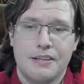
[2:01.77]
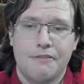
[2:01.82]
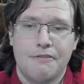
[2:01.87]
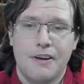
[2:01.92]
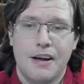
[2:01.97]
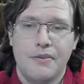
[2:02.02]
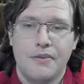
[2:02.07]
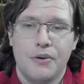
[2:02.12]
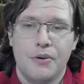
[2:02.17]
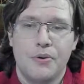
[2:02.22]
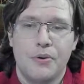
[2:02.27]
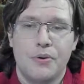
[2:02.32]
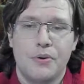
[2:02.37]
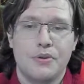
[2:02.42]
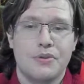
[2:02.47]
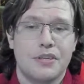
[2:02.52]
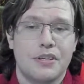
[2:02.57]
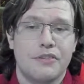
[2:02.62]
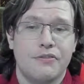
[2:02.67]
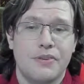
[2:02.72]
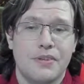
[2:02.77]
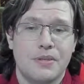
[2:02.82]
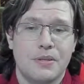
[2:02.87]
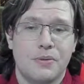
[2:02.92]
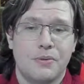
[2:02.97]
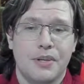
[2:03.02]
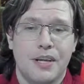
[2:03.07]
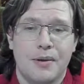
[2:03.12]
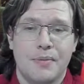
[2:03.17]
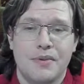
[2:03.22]
causing 536
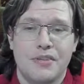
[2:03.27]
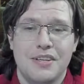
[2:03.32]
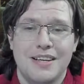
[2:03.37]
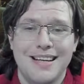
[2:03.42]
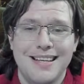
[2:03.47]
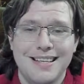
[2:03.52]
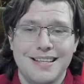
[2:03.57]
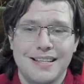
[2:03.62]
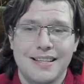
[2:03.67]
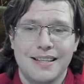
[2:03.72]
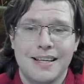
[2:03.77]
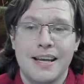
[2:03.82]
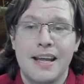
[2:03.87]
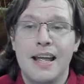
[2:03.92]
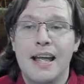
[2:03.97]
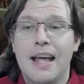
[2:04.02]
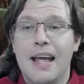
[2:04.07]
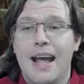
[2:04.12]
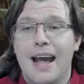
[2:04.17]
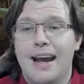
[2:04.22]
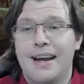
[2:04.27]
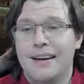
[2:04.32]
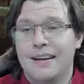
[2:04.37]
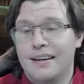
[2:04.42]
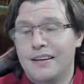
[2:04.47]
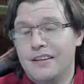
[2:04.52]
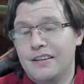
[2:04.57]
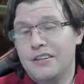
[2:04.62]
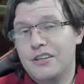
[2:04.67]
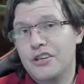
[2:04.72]
physical damage instantly and
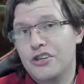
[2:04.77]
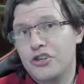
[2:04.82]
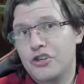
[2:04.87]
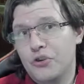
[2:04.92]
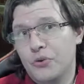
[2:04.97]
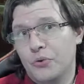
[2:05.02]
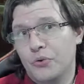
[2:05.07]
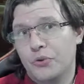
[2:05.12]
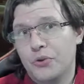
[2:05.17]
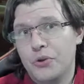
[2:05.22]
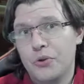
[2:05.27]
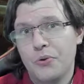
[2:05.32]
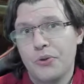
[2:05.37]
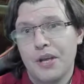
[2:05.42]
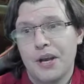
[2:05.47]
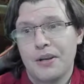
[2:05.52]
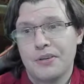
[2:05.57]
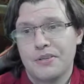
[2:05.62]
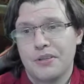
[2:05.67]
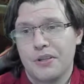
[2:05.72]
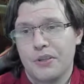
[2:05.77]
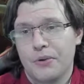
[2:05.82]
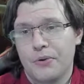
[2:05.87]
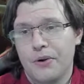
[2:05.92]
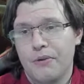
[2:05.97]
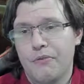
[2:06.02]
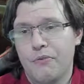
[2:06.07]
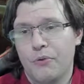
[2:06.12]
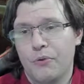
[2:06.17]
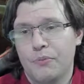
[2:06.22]
an additional
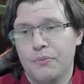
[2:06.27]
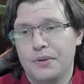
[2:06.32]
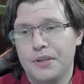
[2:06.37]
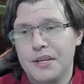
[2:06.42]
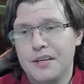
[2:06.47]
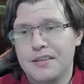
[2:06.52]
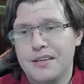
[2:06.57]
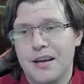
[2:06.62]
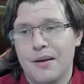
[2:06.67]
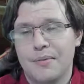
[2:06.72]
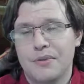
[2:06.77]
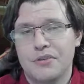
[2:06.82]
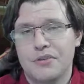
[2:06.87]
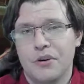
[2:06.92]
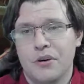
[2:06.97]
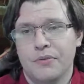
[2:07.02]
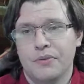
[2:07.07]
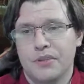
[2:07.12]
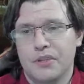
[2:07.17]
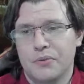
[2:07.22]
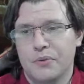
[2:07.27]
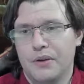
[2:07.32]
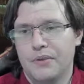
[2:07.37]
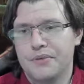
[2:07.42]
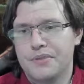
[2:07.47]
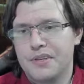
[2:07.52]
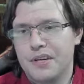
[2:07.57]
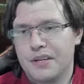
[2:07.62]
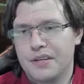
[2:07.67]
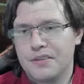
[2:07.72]
2,034 bleed damage over
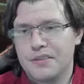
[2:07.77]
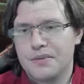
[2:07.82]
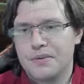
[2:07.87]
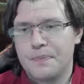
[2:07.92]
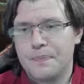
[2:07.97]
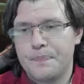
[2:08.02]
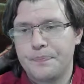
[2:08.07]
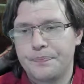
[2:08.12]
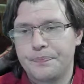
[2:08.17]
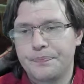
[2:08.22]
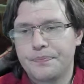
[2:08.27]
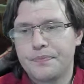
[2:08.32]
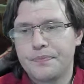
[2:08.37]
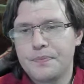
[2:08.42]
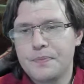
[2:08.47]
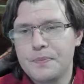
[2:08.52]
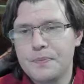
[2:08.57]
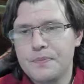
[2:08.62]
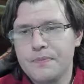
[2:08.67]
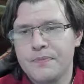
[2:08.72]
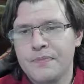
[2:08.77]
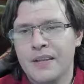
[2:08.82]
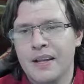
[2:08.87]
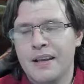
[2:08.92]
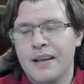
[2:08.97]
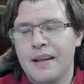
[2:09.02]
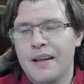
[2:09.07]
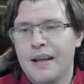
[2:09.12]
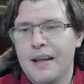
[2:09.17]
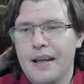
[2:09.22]
12 seconds.
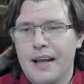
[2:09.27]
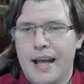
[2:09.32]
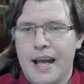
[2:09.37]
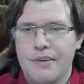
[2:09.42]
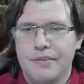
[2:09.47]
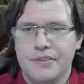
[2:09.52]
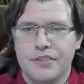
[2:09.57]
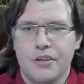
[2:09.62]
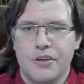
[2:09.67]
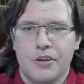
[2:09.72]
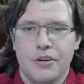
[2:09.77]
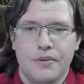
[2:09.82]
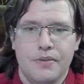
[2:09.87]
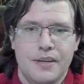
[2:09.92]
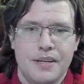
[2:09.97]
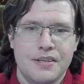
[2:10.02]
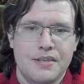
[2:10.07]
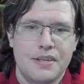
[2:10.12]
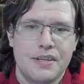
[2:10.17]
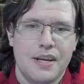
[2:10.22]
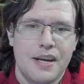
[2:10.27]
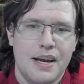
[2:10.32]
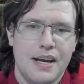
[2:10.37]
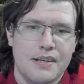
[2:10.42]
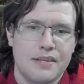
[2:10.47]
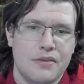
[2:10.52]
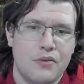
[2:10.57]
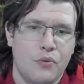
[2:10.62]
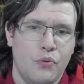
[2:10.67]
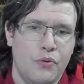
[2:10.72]
Avatar, instant
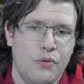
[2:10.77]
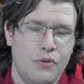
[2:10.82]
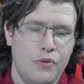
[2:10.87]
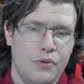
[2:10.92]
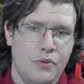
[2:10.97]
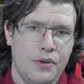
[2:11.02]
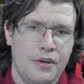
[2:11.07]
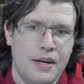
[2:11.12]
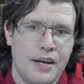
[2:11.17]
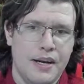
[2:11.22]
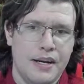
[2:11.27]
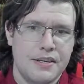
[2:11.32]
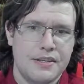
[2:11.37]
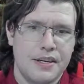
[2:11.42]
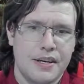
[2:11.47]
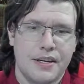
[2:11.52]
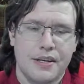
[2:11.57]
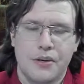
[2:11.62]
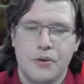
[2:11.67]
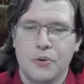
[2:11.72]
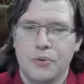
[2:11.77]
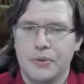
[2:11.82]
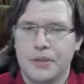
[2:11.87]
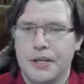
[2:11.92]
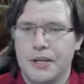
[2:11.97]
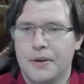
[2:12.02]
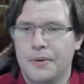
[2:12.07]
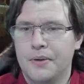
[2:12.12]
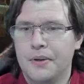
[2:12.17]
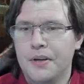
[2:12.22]
cast, 90-second
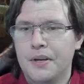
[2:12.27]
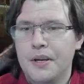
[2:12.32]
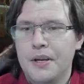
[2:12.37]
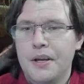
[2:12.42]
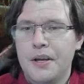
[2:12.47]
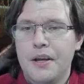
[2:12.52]
cooldown.